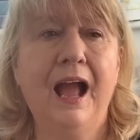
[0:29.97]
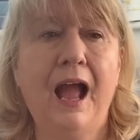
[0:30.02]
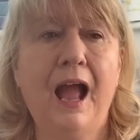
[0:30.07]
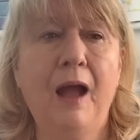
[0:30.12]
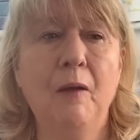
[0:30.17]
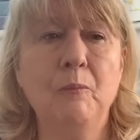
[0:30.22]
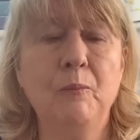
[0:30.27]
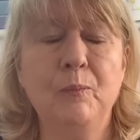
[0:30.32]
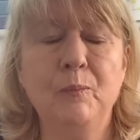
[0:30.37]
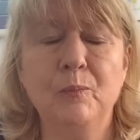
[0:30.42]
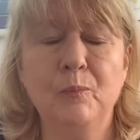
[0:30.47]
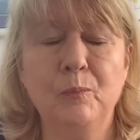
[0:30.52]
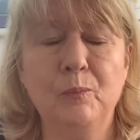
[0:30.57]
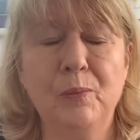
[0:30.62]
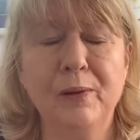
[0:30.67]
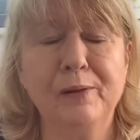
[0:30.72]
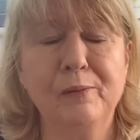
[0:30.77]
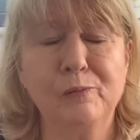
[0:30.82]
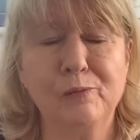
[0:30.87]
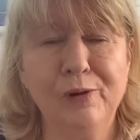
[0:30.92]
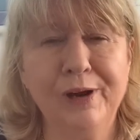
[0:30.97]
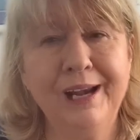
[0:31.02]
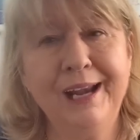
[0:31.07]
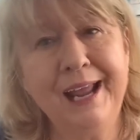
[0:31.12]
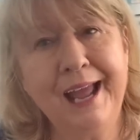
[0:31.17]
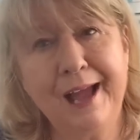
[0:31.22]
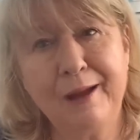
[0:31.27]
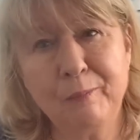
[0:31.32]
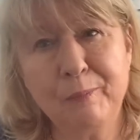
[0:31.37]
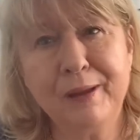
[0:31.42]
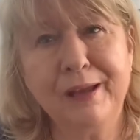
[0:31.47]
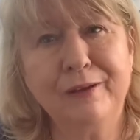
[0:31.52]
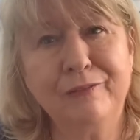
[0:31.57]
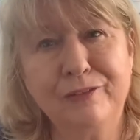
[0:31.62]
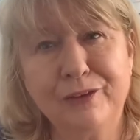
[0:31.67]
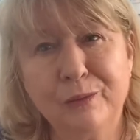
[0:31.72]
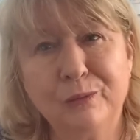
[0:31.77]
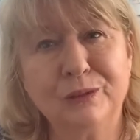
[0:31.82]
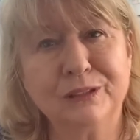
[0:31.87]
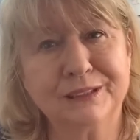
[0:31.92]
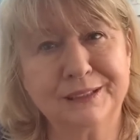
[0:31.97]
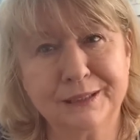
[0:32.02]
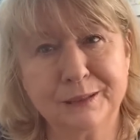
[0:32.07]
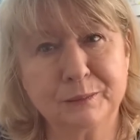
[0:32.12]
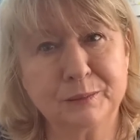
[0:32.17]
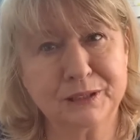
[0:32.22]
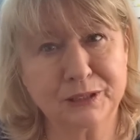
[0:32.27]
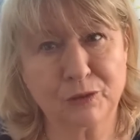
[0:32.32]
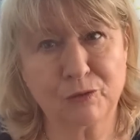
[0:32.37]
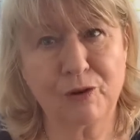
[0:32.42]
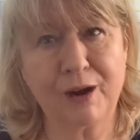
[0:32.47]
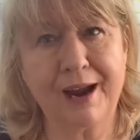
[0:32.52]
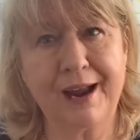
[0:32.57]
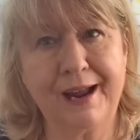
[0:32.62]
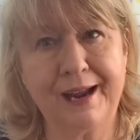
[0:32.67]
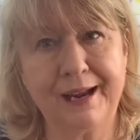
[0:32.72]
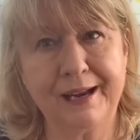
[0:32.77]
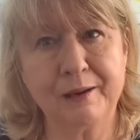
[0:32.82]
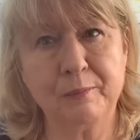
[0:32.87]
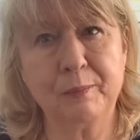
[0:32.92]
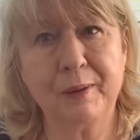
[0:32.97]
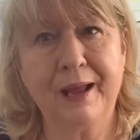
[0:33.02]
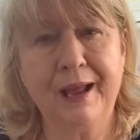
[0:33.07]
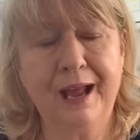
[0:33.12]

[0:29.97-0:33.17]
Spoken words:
I'd be really happy if you would subscribe.